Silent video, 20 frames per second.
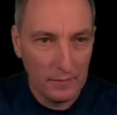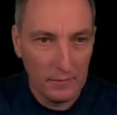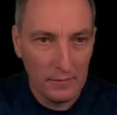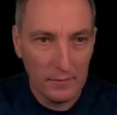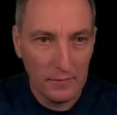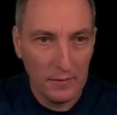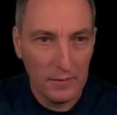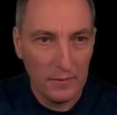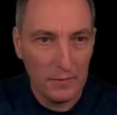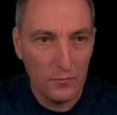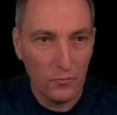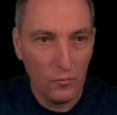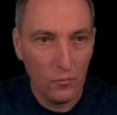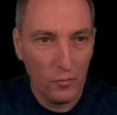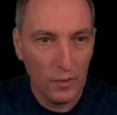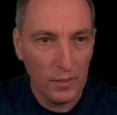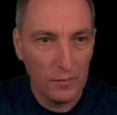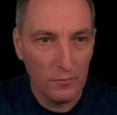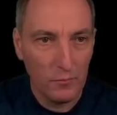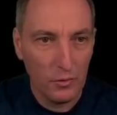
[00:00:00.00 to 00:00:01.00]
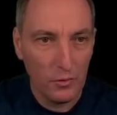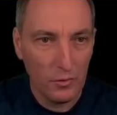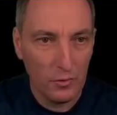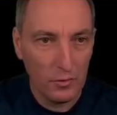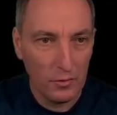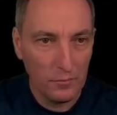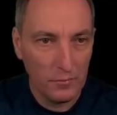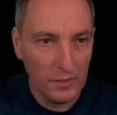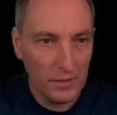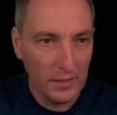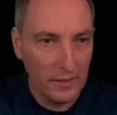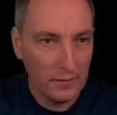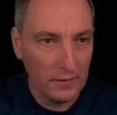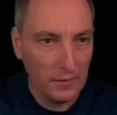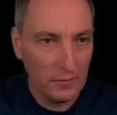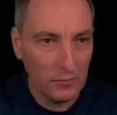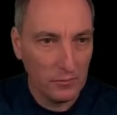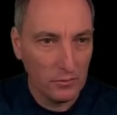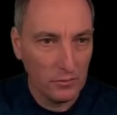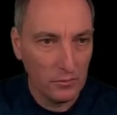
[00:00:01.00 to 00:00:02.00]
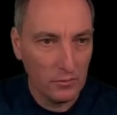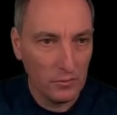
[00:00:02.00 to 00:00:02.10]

there's one more update I want to